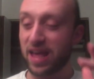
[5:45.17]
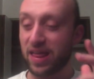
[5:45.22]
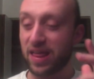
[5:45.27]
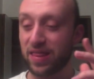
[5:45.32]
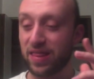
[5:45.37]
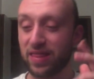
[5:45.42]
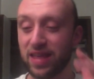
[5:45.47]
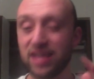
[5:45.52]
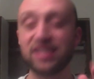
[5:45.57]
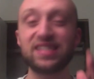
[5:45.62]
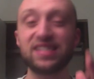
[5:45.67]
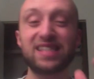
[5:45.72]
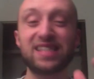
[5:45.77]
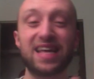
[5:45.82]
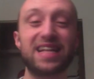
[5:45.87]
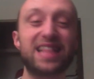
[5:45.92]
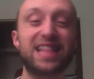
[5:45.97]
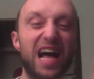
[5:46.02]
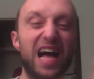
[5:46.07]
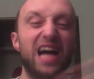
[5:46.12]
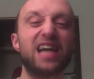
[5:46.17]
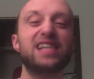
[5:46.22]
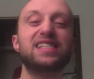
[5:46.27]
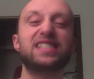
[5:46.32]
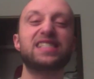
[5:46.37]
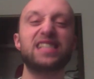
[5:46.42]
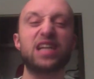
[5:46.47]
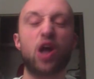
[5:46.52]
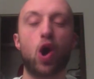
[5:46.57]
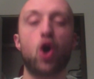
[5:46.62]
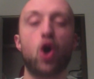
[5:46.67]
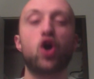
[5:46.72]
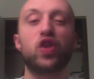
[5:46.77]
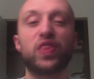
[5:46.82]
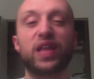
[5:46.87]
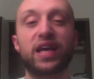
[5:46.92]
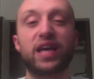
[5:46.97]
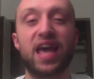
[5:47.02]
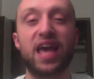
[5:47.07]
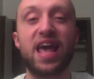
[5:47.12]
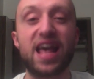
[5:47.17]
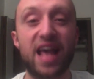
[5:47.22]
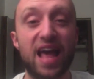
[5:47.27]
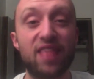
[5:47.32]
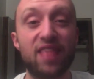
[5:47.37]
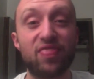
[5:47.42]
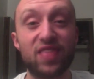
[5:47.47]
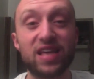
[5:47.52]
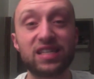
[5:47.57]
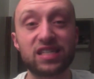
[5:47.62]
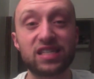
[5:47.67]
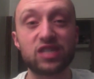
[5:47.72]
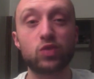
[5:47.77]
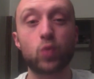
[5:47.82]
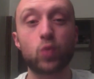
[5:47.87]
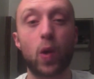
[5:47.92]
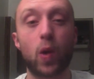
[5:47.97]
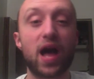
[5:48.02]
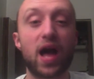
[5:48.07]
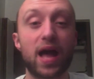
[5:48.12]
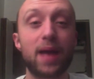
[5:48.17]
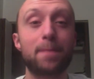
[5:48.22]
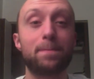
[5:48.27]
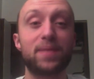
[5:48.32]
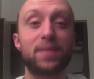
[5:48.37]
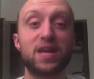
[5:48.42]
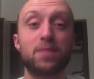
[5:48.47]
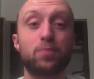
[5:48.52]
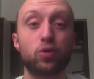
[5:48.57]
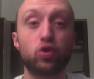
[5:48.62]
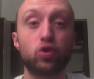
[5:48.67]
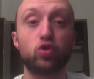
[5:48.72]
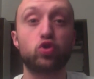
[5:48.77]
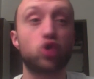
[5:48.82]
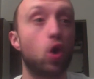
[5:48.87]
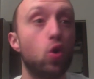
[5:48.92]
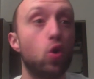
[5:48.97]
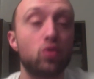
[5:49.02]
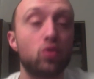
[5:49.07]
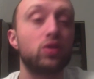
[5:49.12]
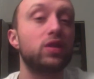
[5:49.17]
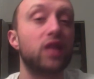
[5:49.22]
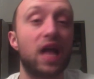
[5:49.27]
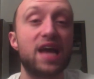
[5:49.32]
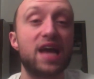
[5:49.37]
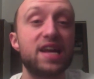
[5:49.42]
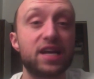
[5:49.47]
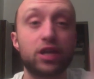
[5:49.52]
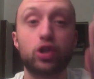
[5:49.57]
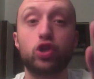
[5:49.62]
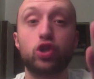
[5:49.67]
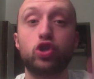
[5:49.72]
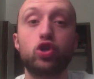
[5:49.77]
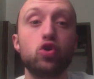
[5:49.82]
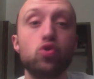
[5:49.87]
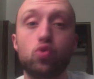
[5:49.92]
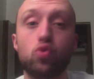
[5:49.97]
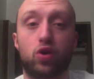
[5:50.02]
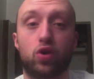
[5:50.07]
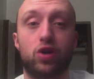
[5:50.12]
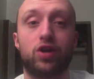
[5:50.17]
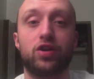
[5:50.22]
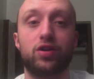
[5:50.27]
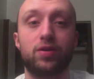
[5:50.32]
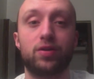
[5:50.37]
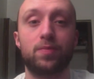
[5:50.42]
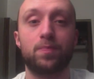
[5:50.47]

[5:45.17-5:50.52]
is like the icing on the cake, and this is why people don't like Duke.